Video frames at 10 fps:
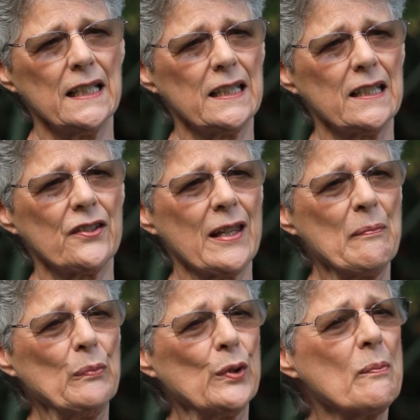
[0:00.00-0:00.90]
It is
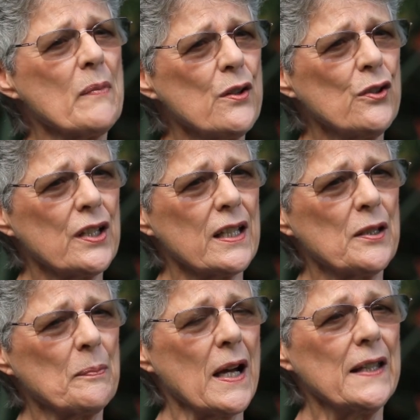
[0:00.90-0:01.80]
then
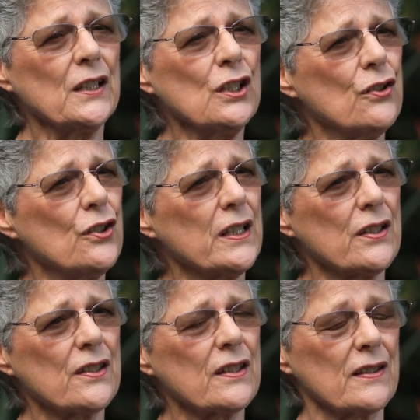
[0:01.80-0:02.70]
promoted by the
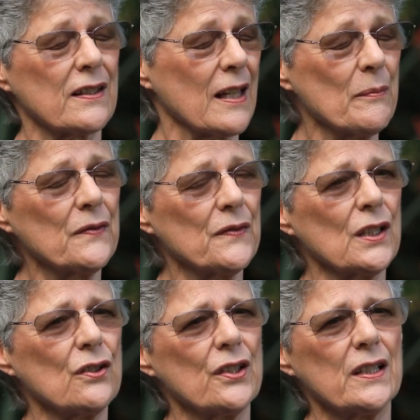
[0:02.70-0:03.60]
lawyers, some of the
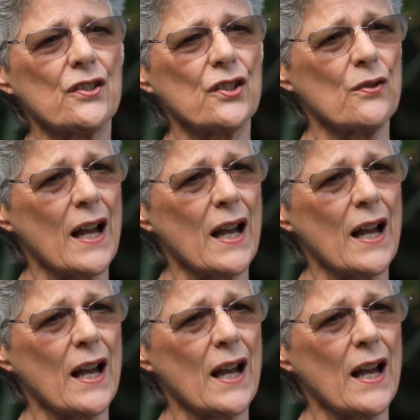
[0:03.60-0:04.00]
lawyers who